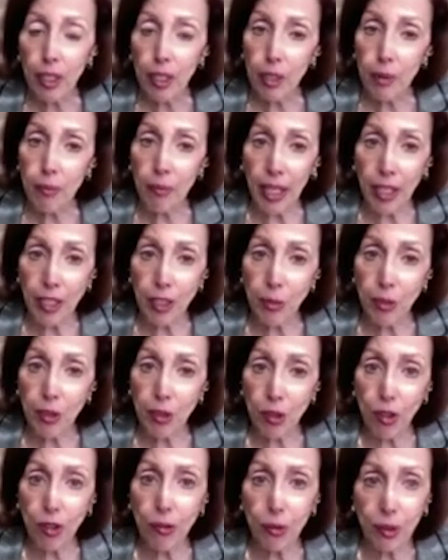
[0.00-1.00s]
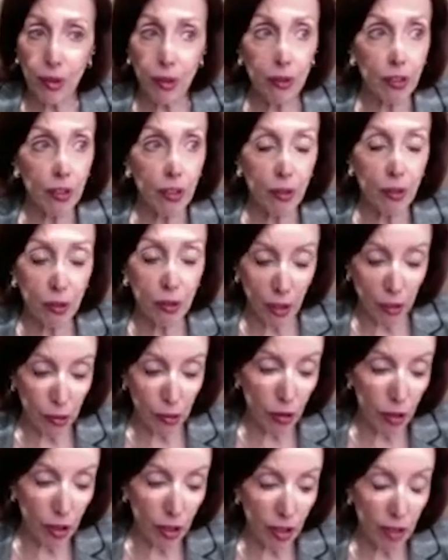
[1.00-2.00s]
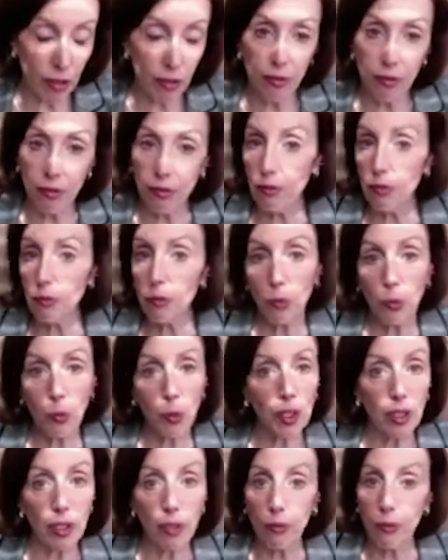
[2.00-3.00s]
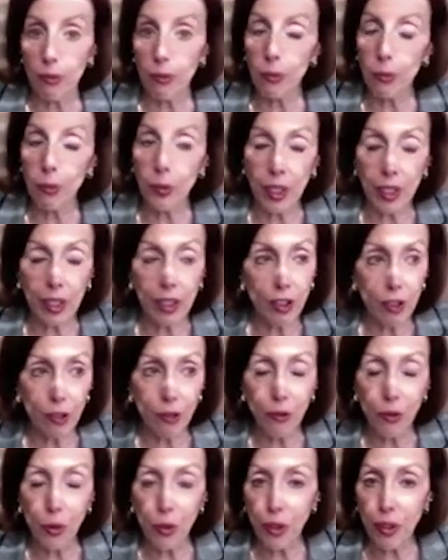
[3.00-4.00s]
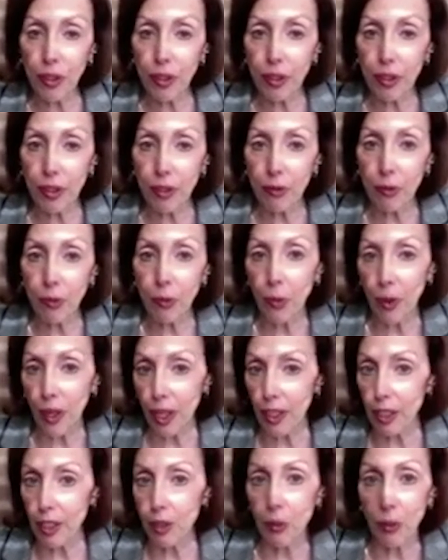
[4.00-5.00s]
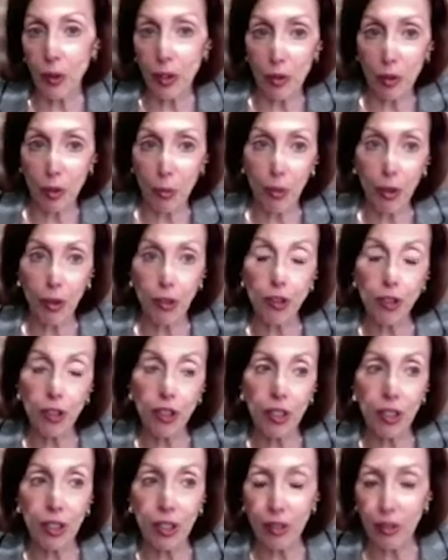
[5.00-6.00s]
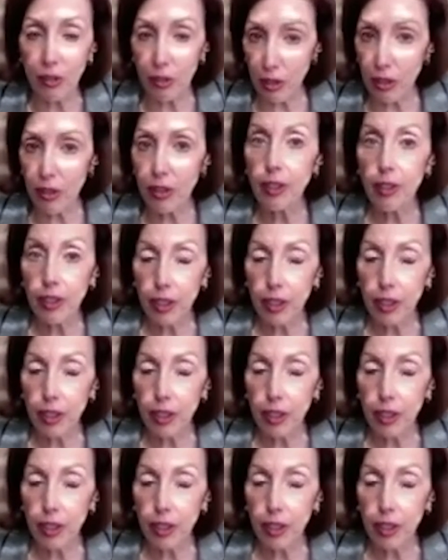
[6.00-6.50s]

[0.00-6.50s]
management software. You have to look at what what can you afford, and how do you want to approach it, and